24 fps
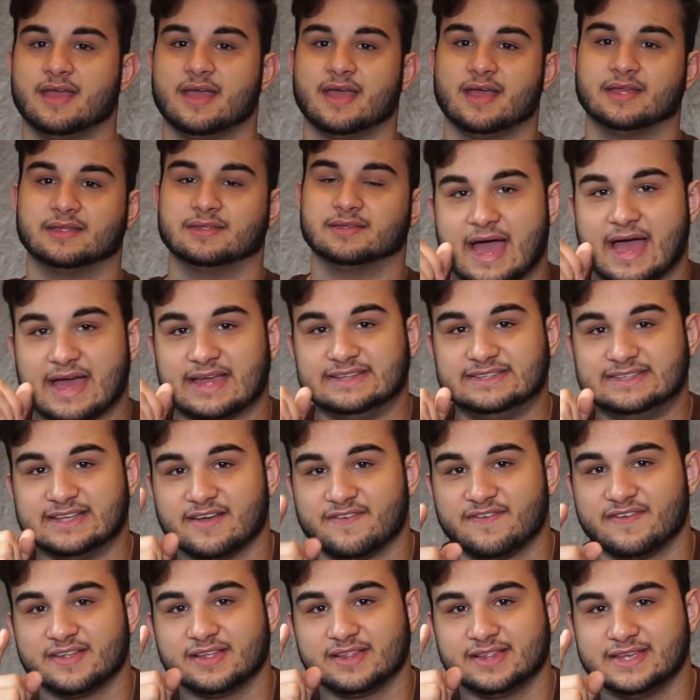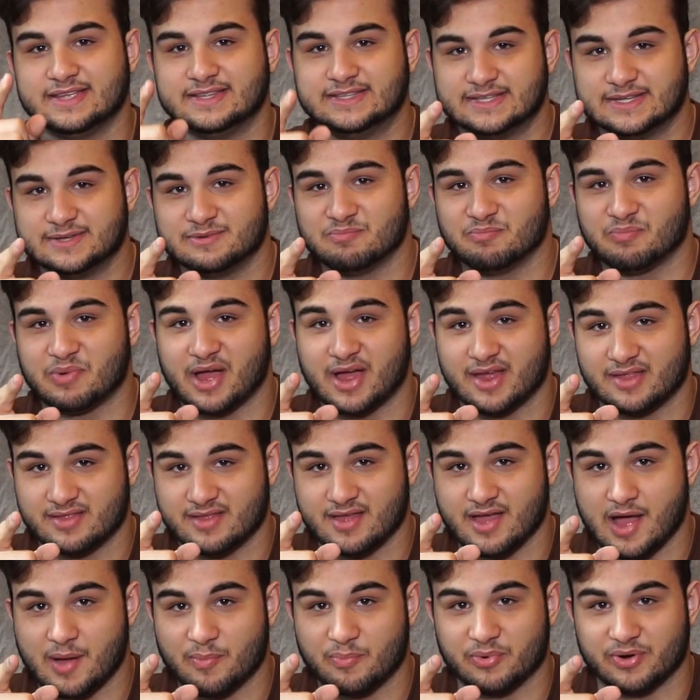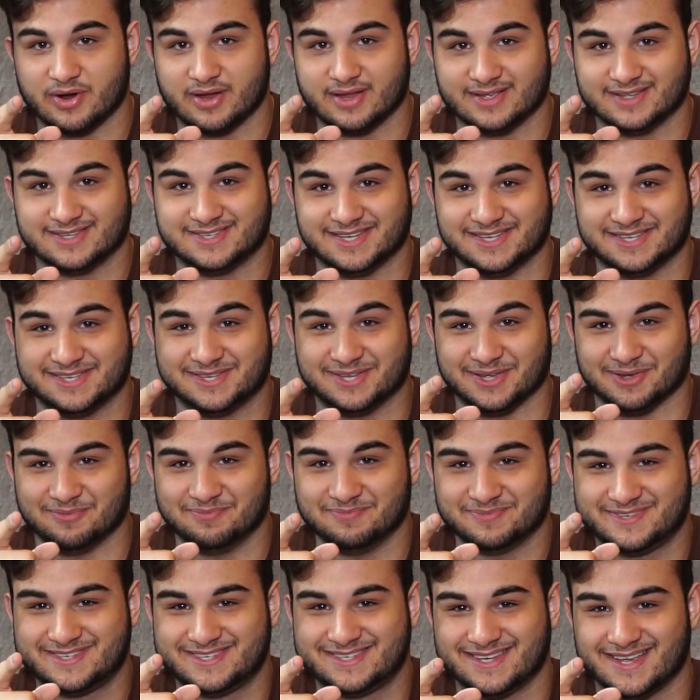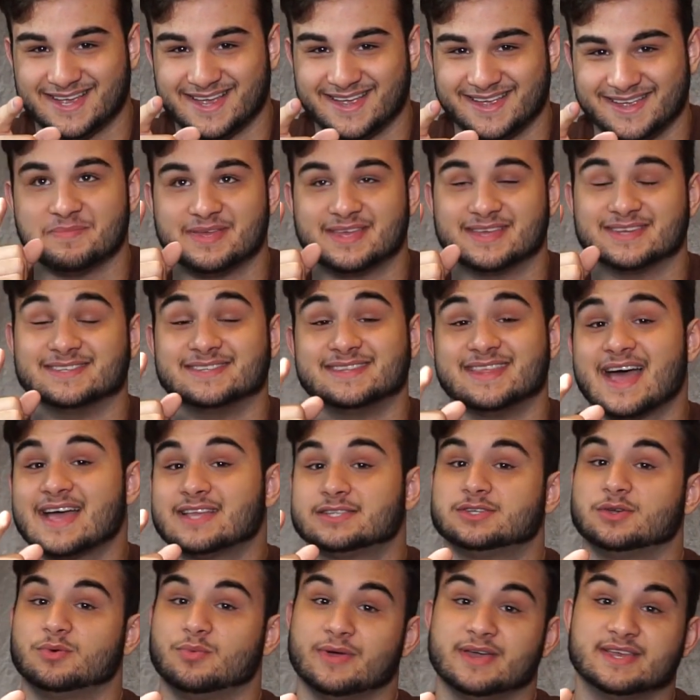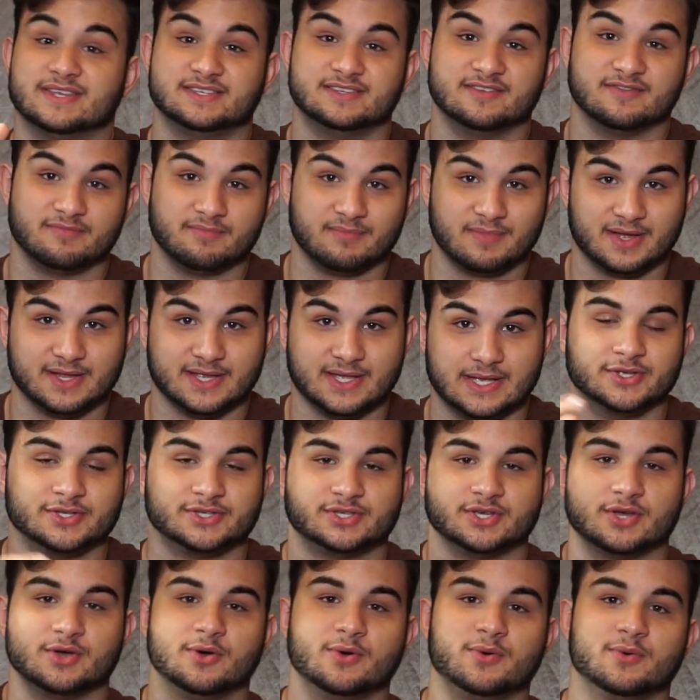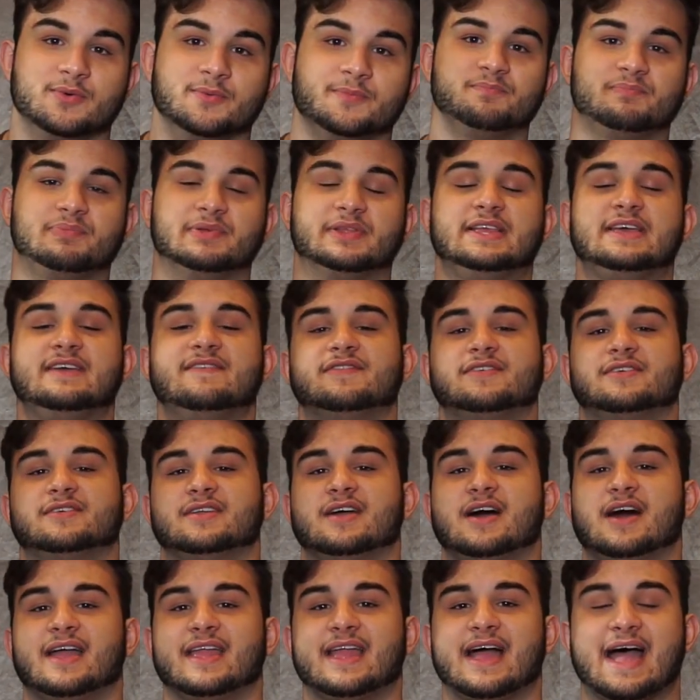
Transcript: And I definitely didn't buy the operating systems because that's a waste of money. So believe it or not,